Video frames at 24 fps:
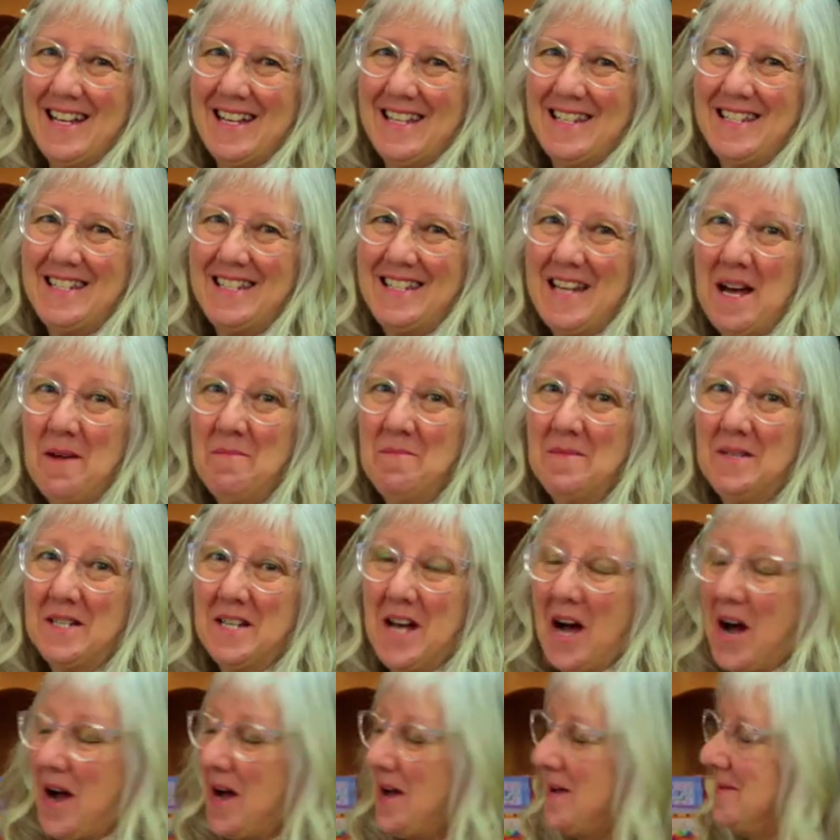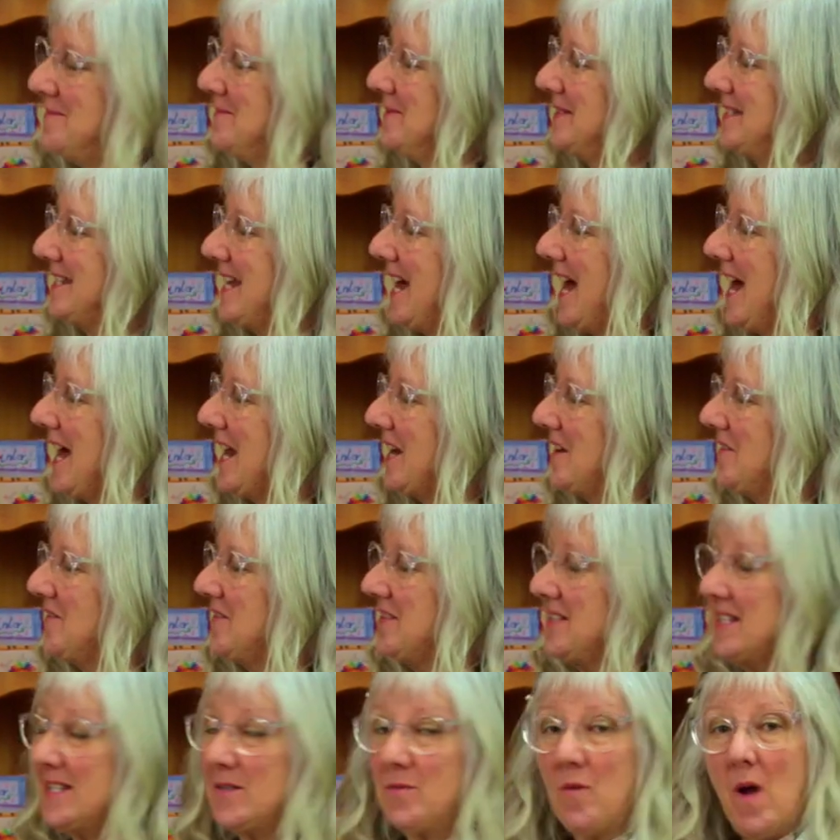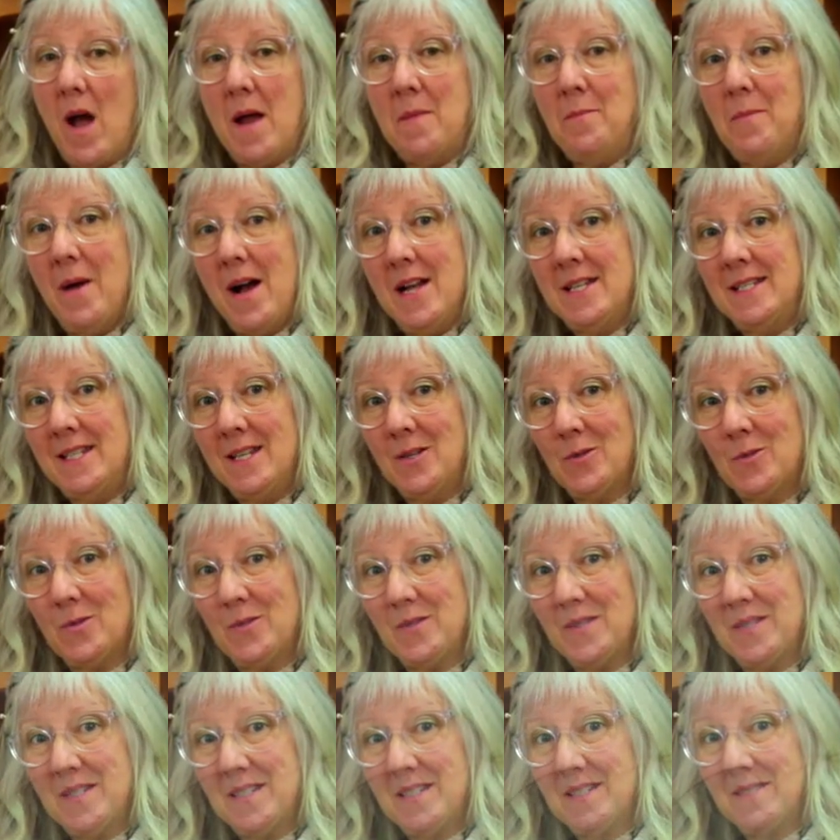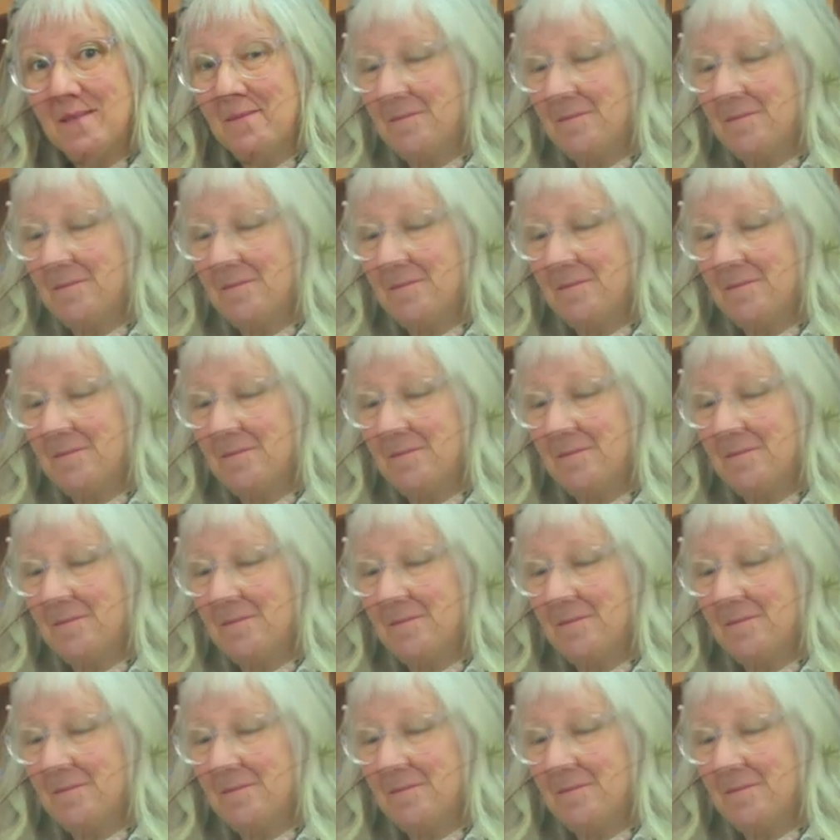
Sometimes elephants ride bicycles,